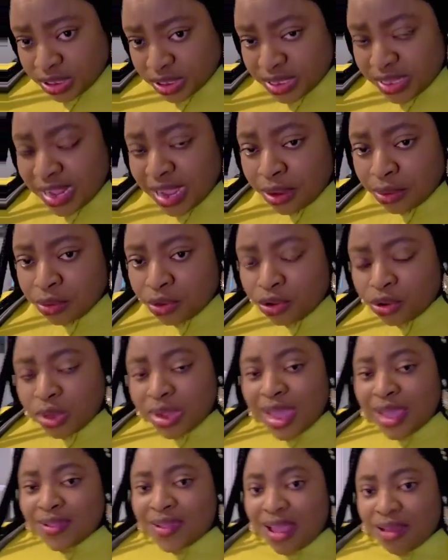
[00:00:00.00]
now. You
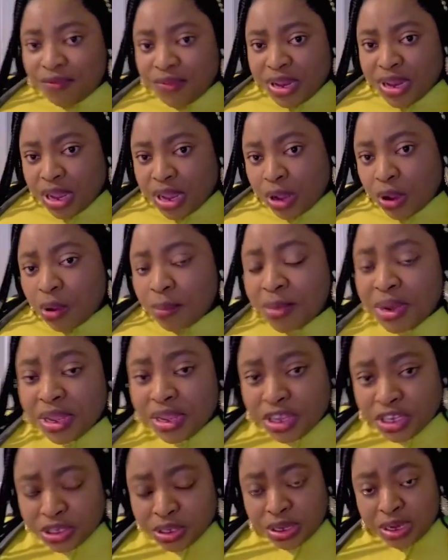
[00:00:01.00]
guys having a
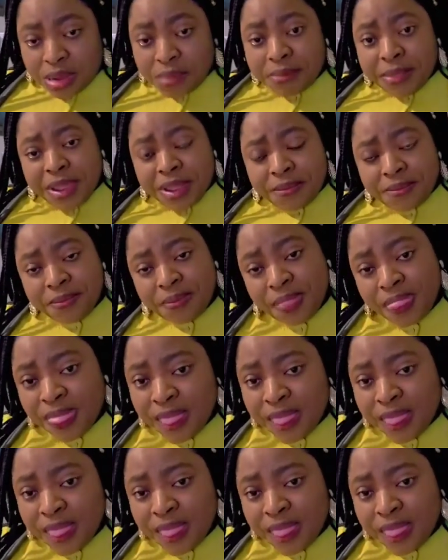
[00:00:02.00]
communication that, ma'am,